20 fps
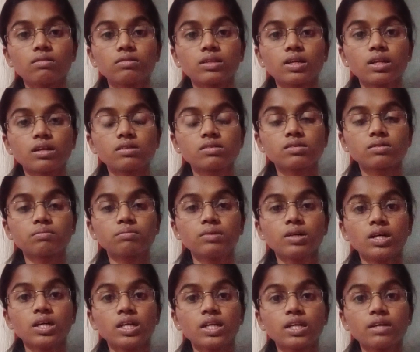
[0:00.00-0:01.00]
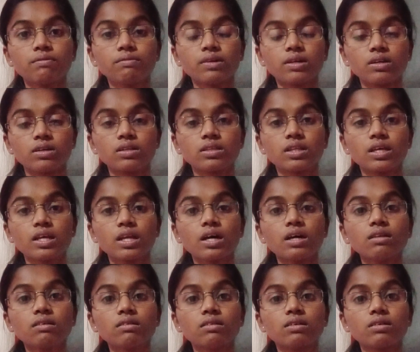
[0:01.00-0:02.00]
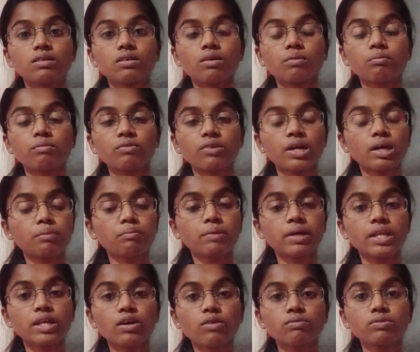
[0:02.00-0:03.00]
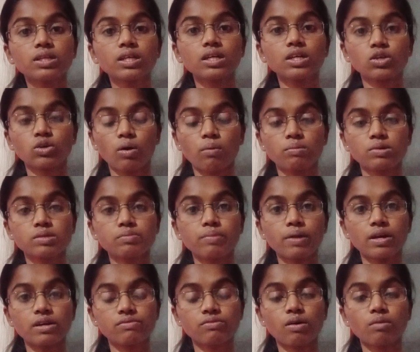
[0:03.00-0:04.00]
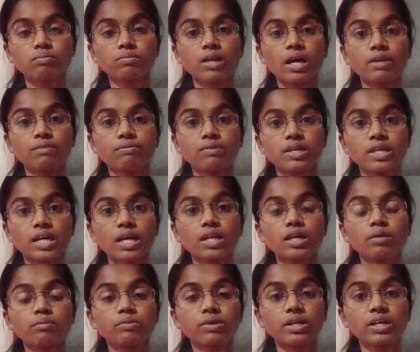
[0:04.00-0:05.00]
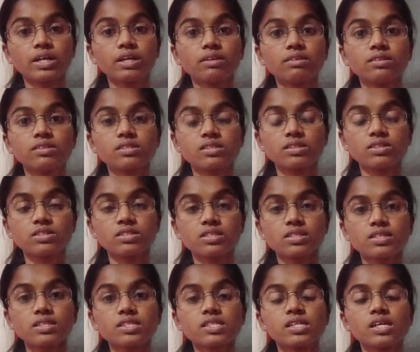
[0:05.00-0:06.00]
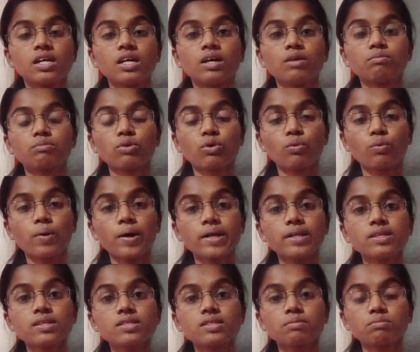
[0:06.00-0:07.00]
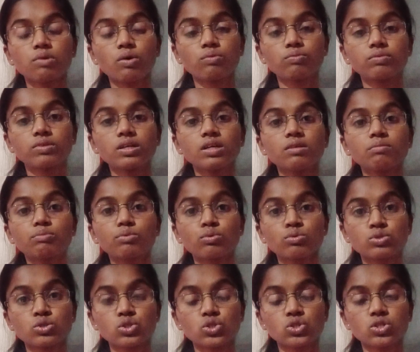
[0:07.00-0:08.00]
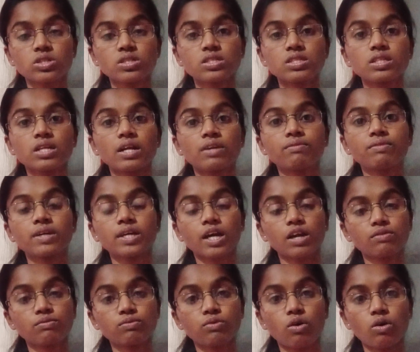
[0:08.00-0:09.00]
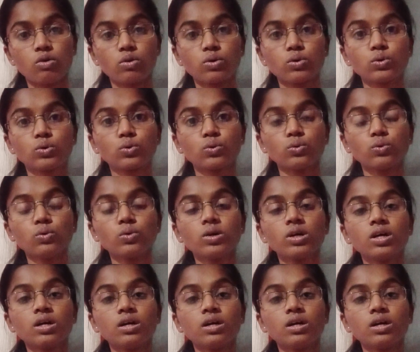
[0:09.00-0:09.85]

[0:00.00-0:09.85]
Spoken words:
there are many of the e-commerce platform that we can communicate this disease, provide the some of the procedures that we can follow to